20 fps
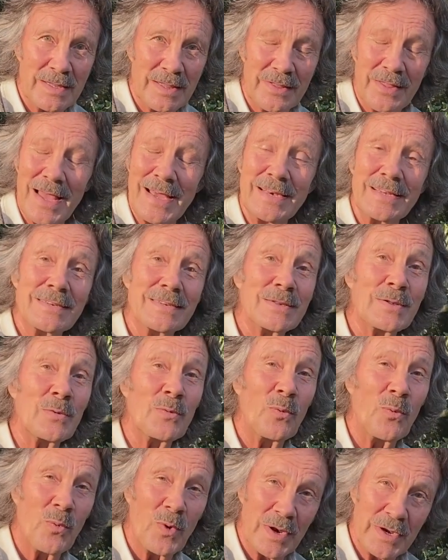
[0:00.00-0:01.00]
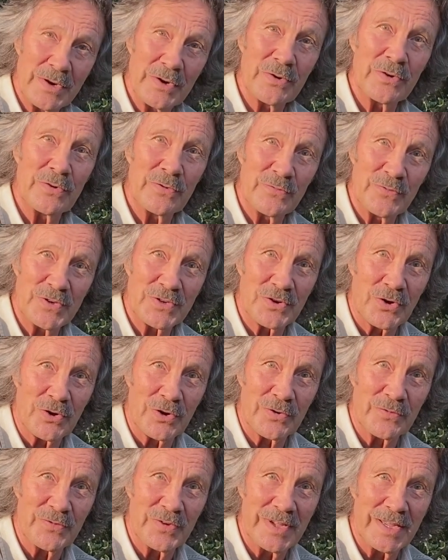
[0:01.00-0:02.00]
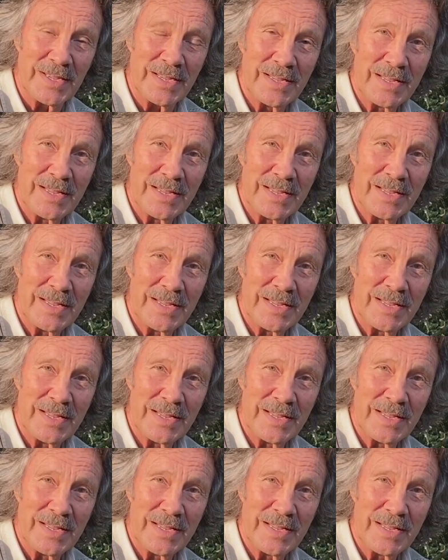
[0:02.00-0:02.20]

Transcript: That is the wonder of photography.